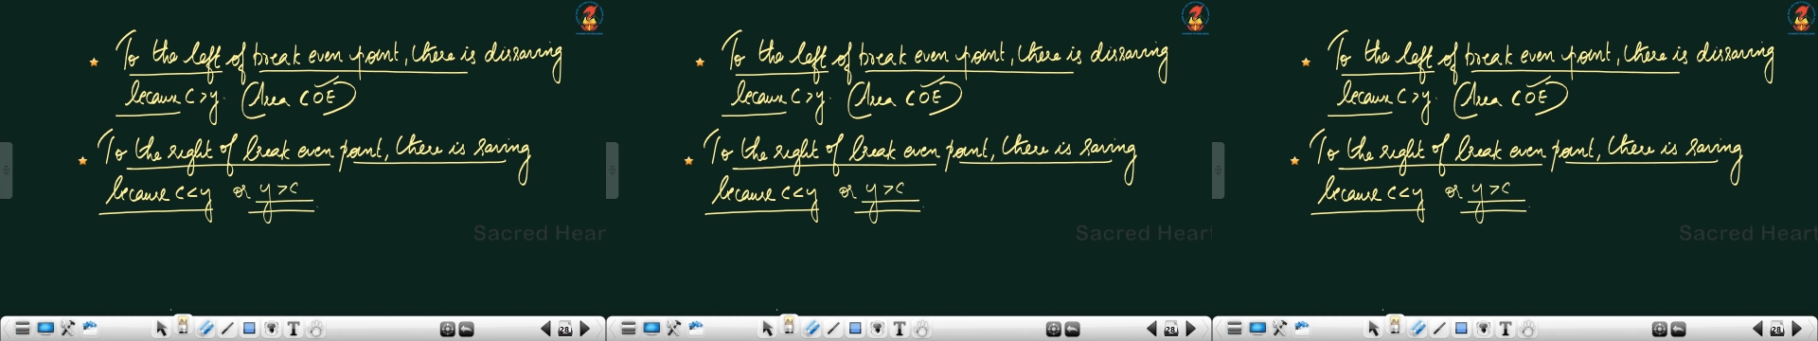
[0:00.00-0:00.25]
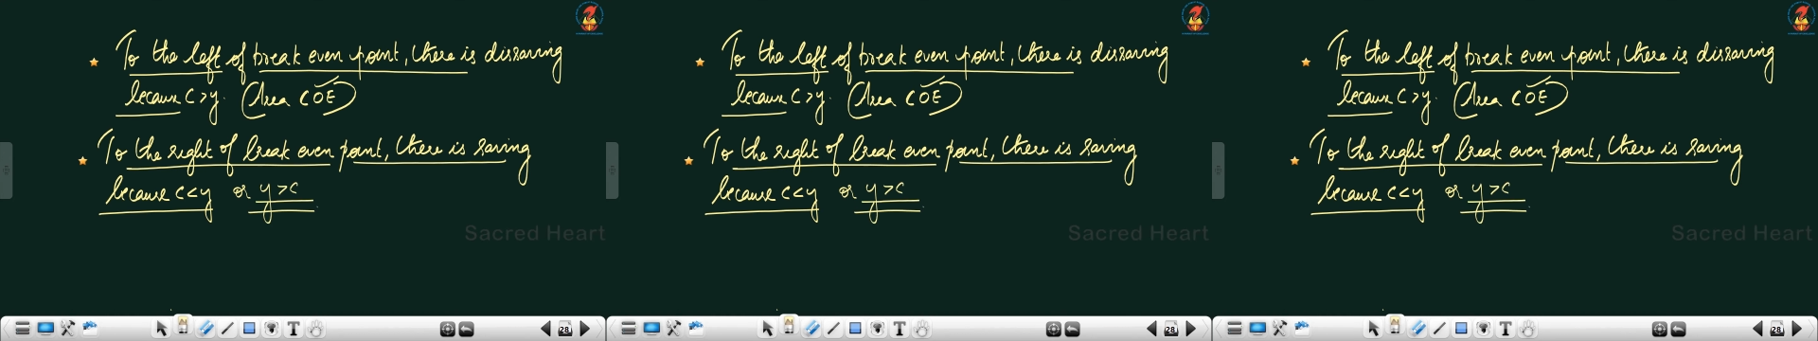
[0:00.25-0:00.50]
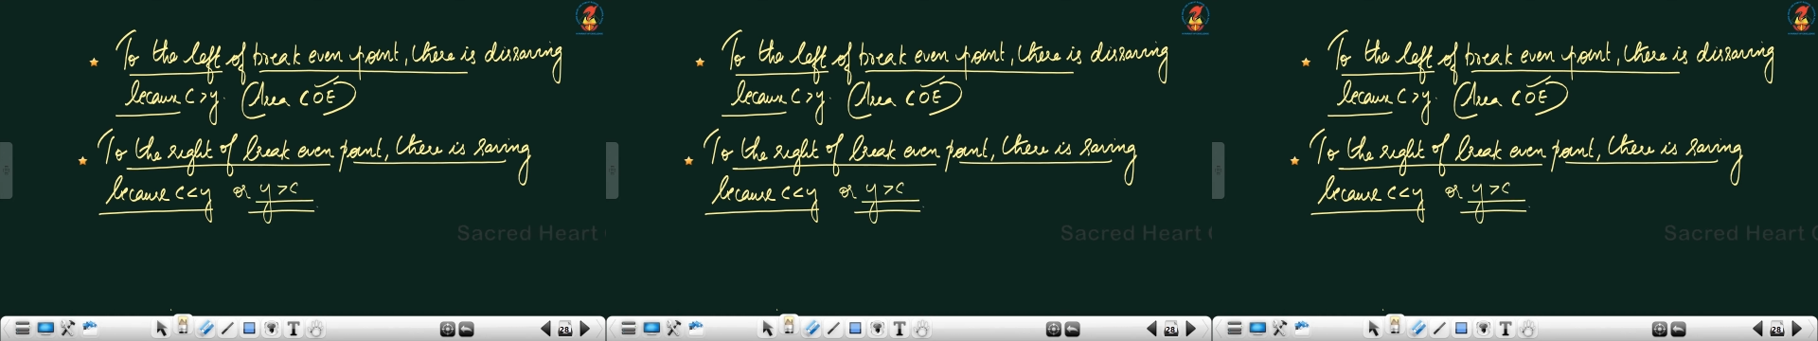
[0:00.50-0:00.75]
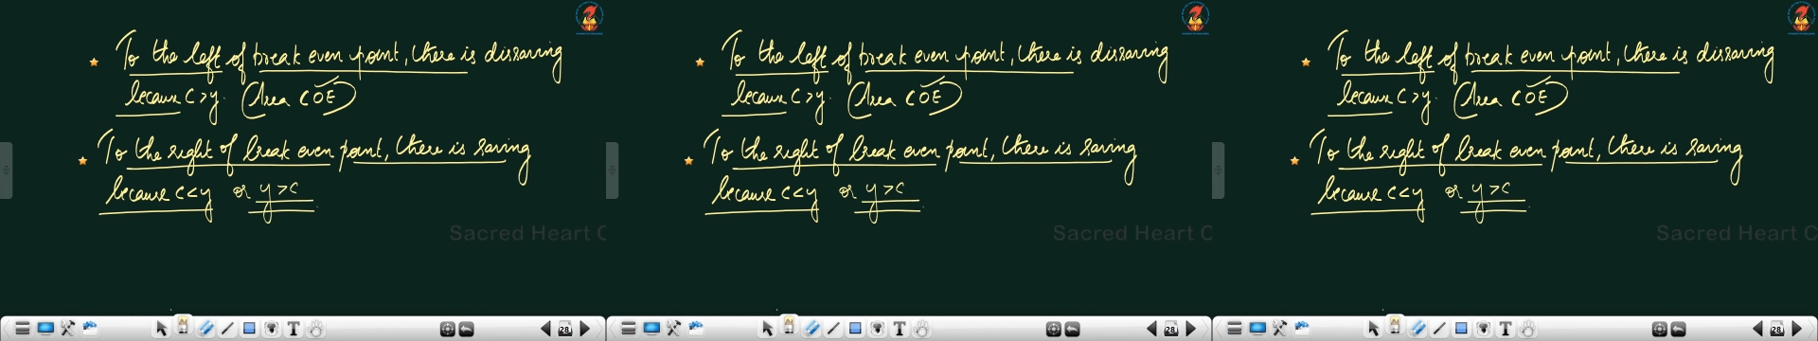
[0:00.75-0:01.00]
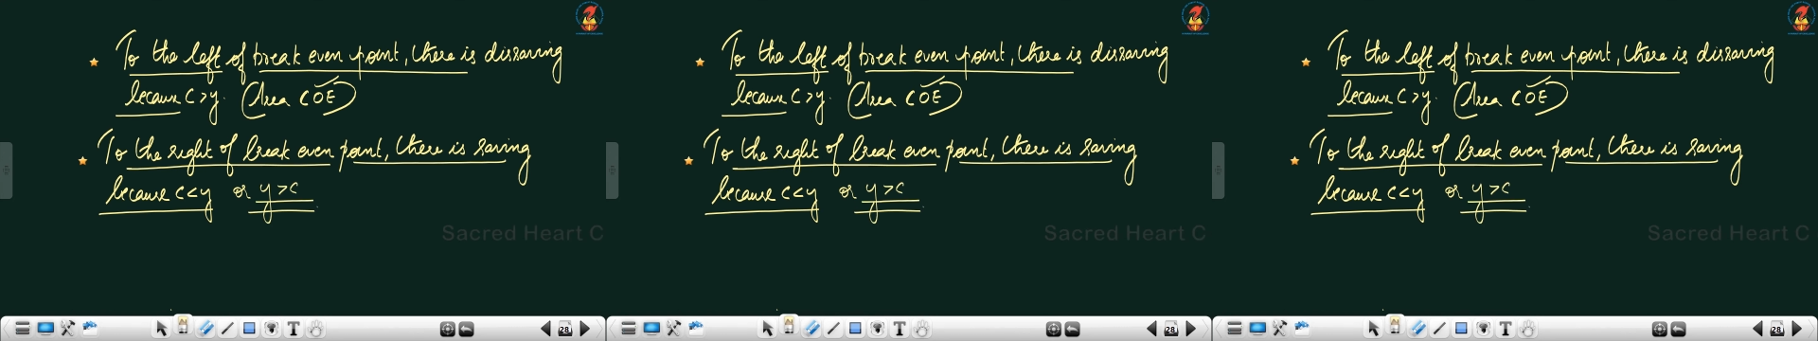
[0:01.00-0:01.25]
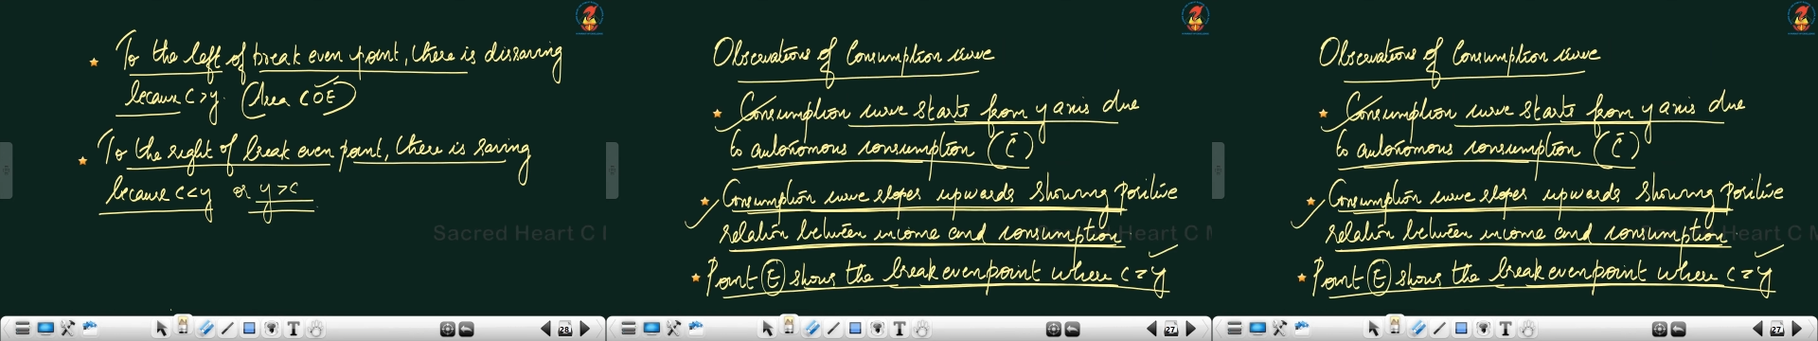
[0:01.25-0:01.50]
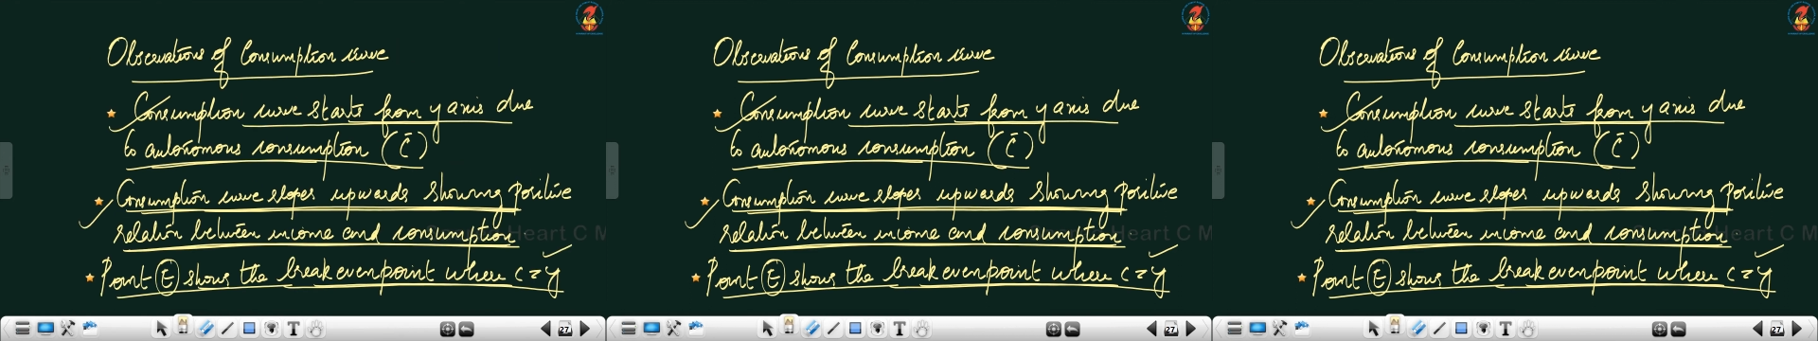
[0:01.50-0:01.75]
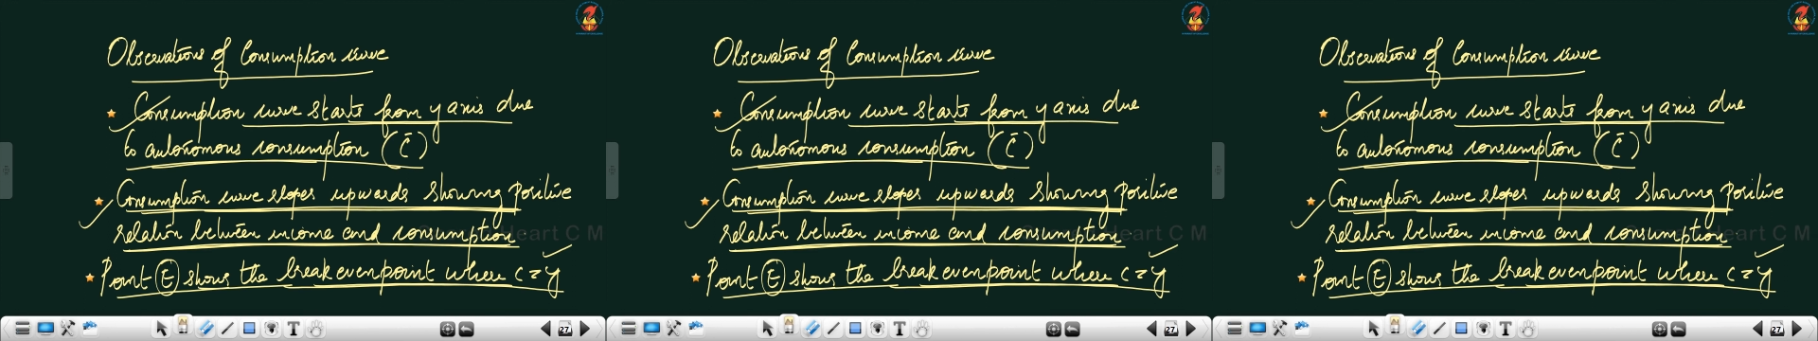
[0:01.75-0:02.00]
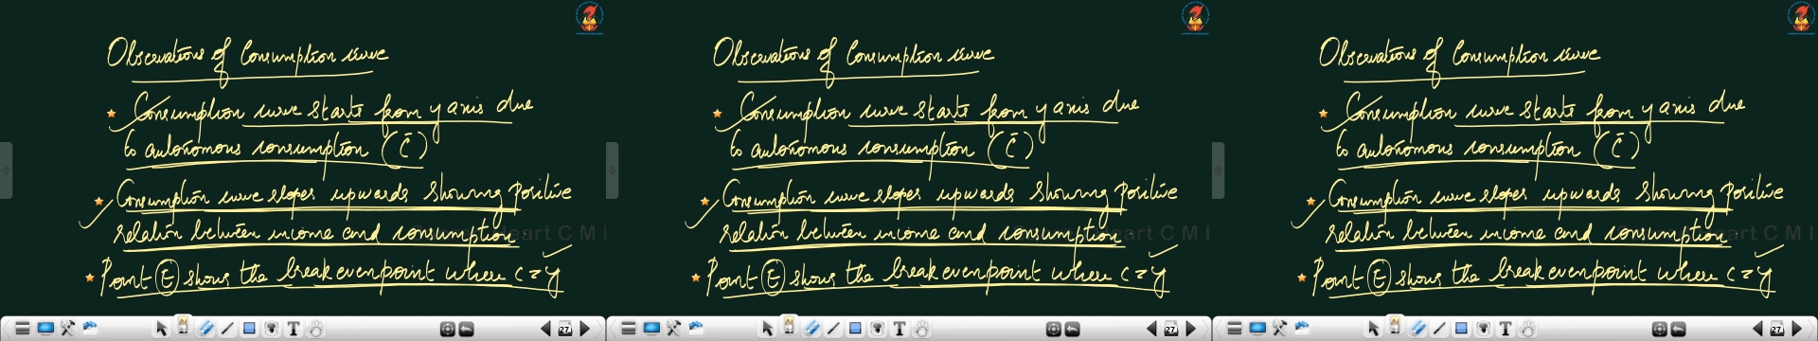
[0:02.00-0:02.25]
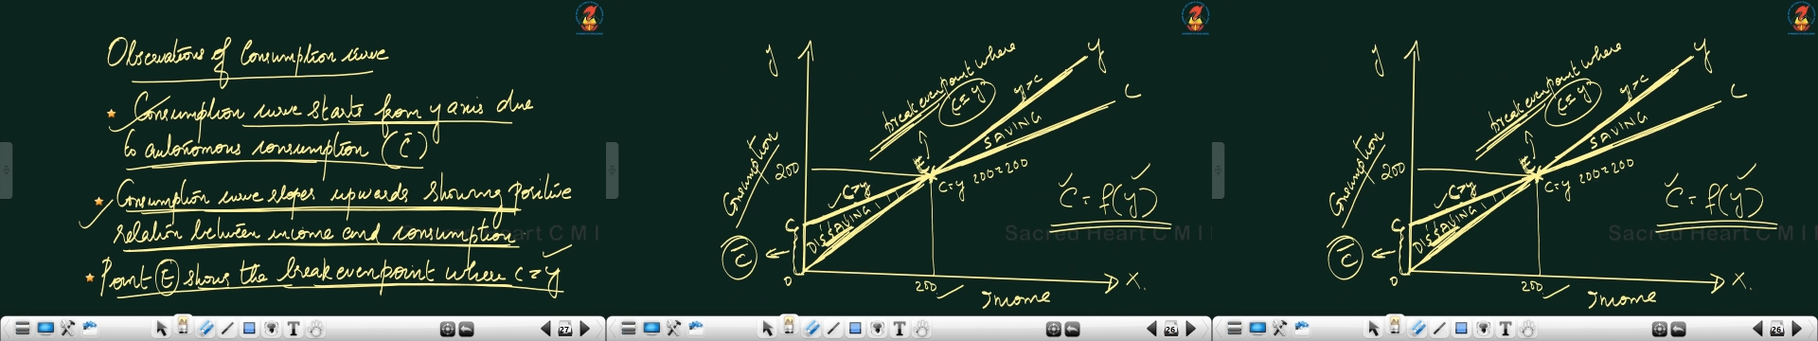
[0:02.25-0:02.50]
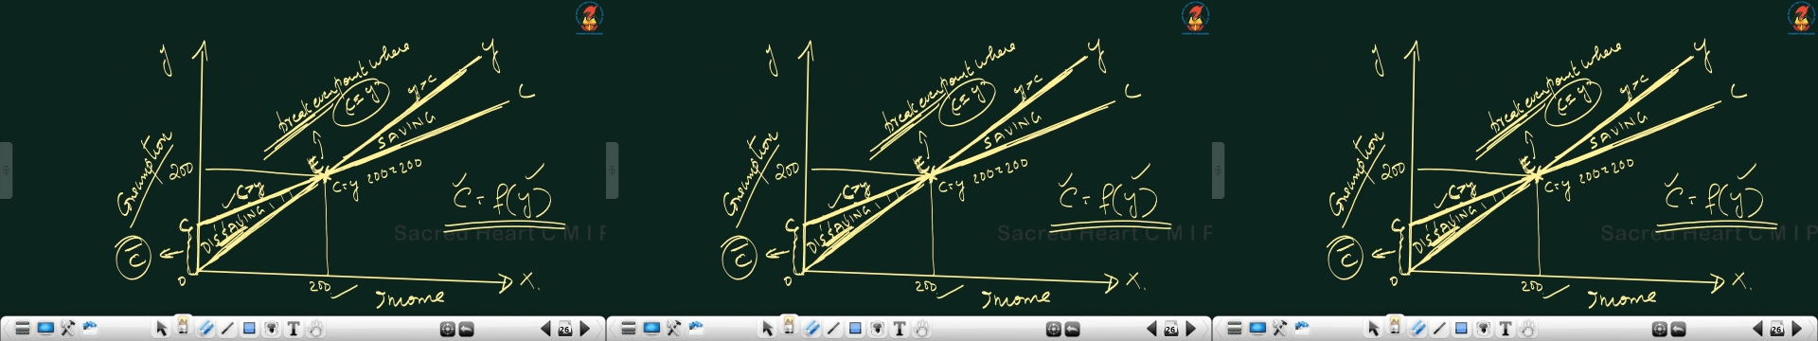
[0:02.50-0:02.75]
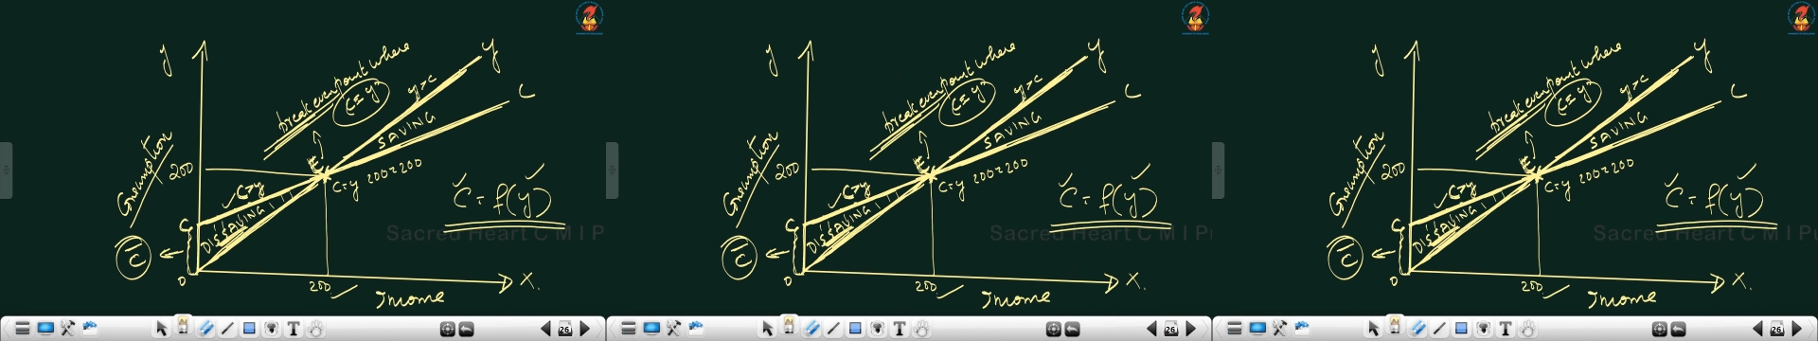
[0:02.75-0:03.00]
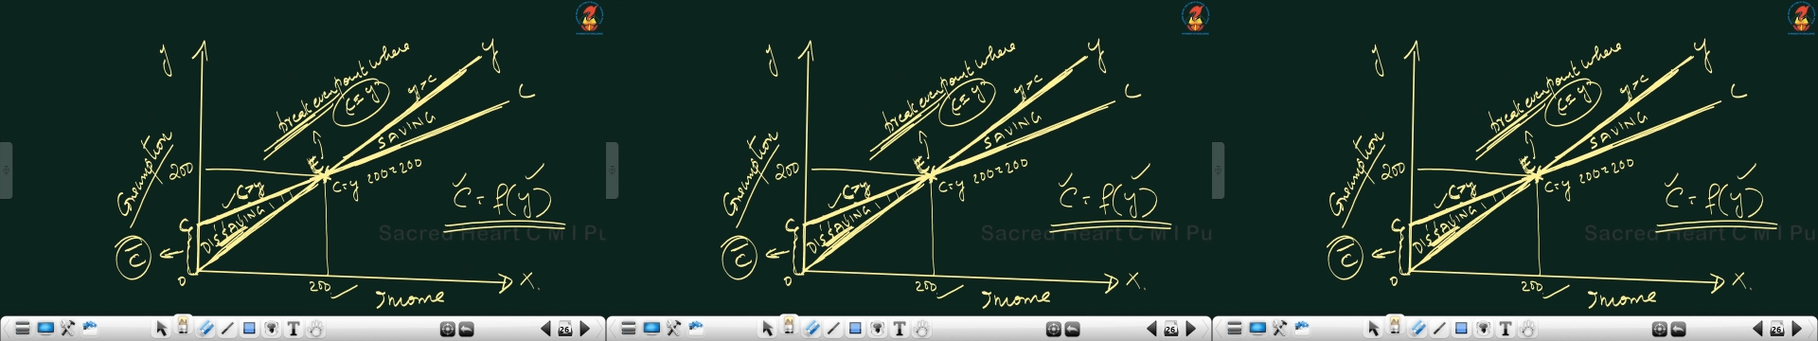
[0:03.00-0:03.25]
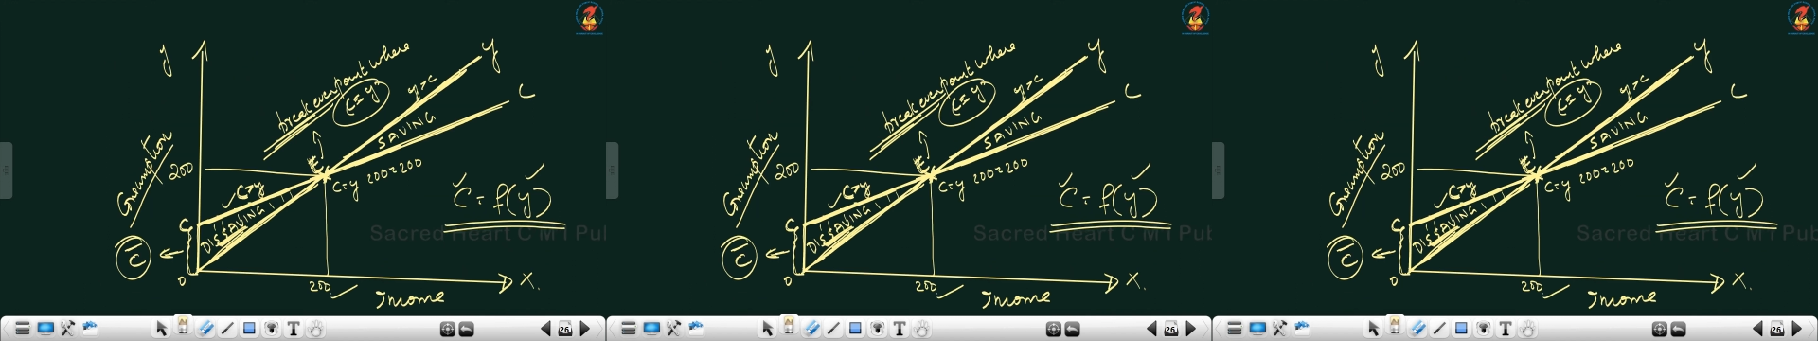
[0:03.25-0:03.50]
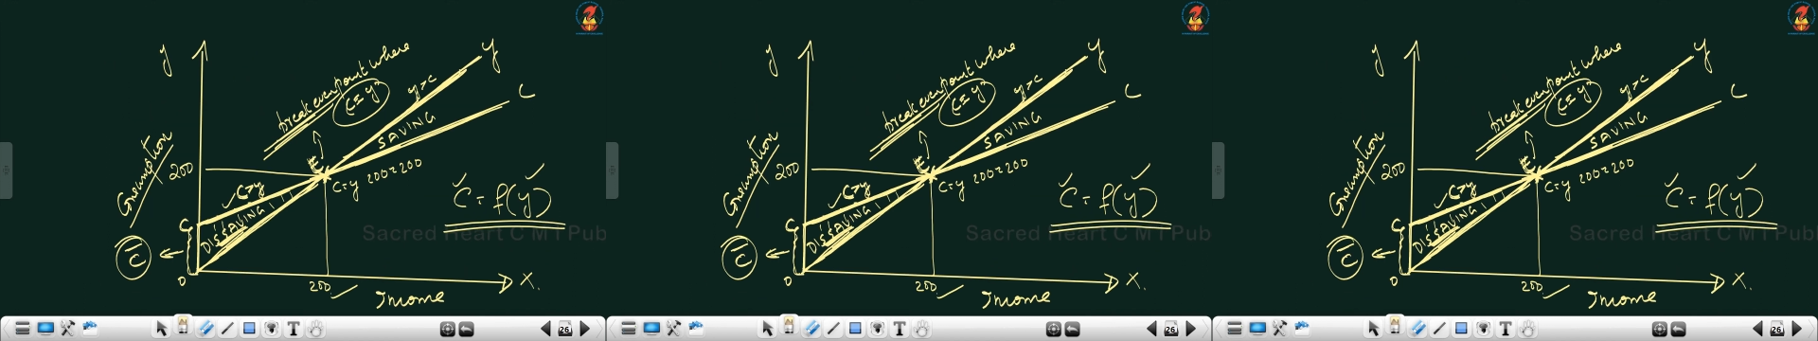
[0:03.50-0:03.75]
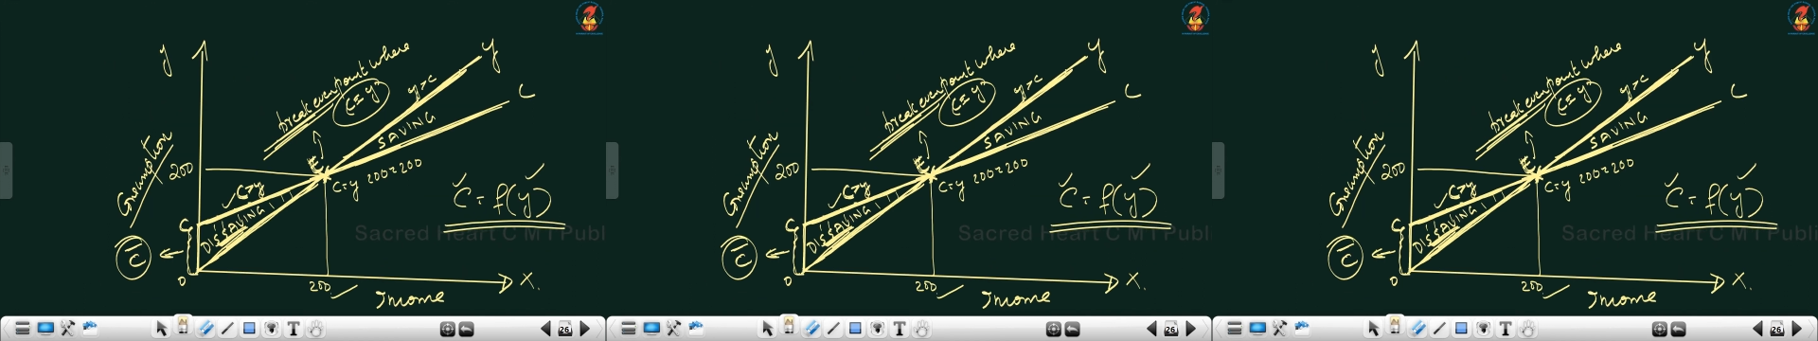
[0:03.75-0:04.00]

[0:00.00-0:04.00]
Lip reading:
[unreadable: no face in view]